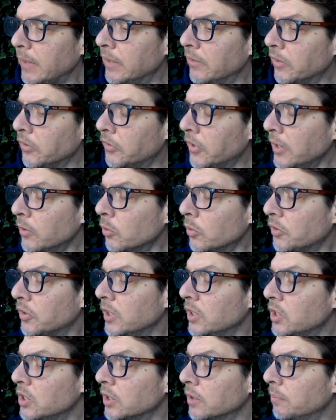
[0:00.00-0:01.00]
The central
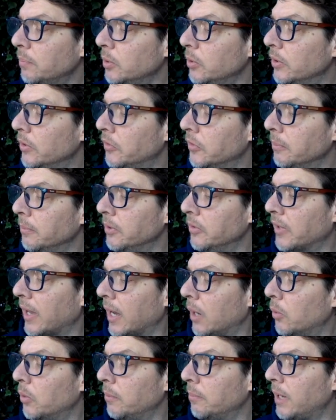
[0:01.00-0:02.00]
teaching of Buddhism is
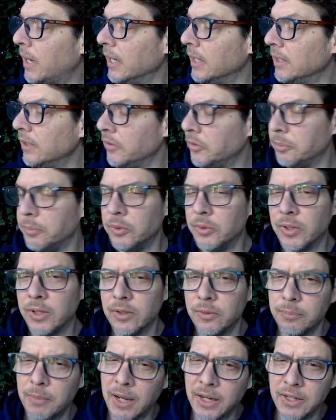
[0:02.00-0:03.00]
our mind is
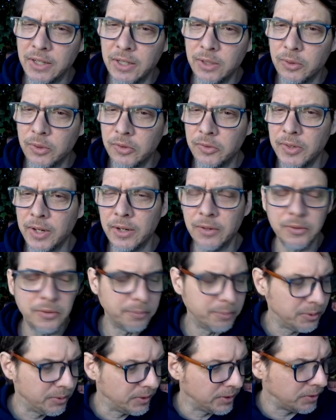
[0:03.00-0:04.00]
Buddha. Mind here is now
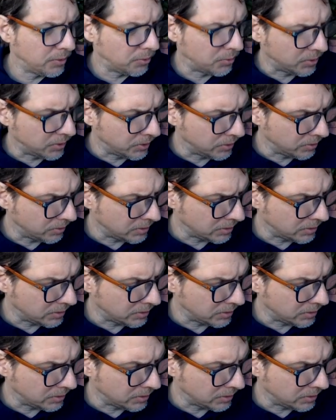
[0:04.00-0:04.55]
is Buddha, or